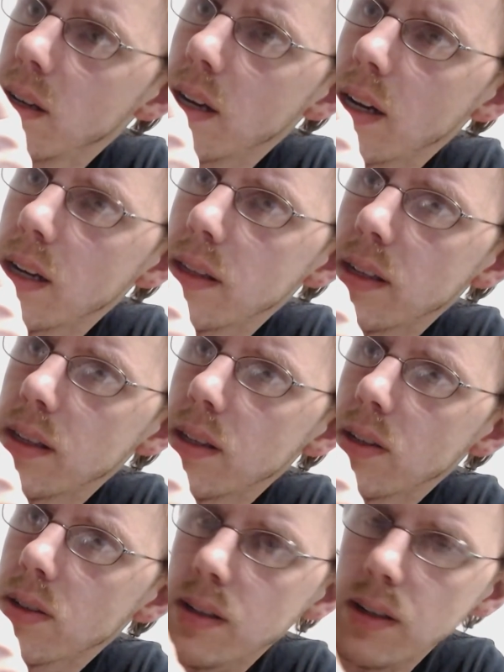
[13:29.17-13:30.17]
and then
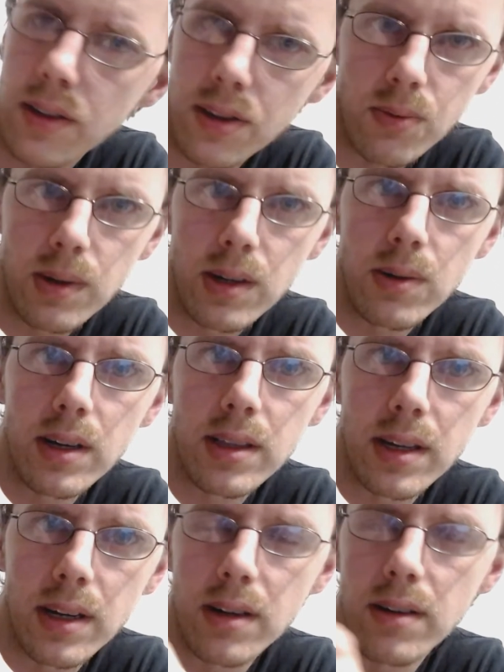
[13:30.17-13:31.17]
there's a 3 right
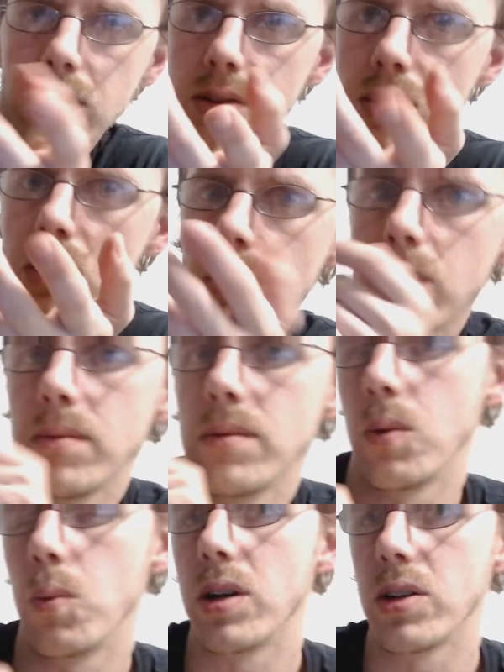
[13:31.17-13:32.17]
there. So
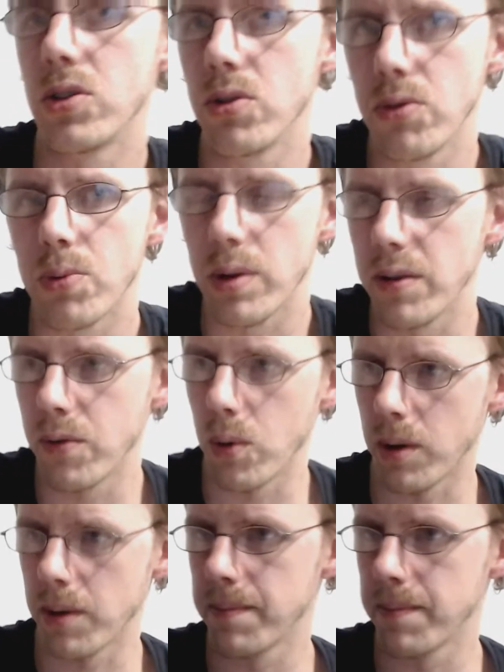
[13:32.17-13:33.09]
1, 2, 3, 4,